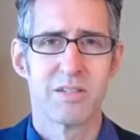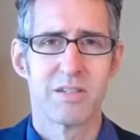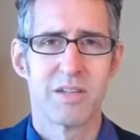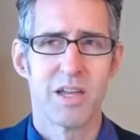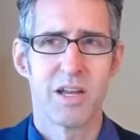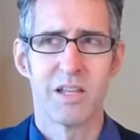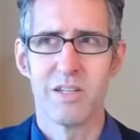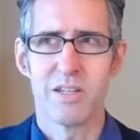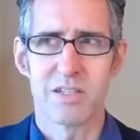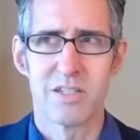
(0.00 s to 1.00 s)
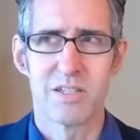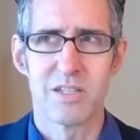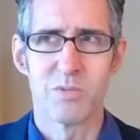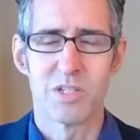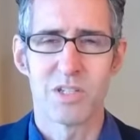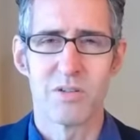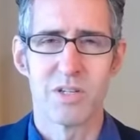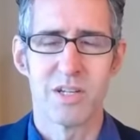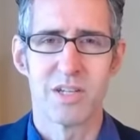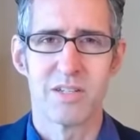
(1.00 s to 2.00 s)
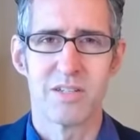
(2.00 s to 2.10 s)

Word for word: And I look to see what's going on.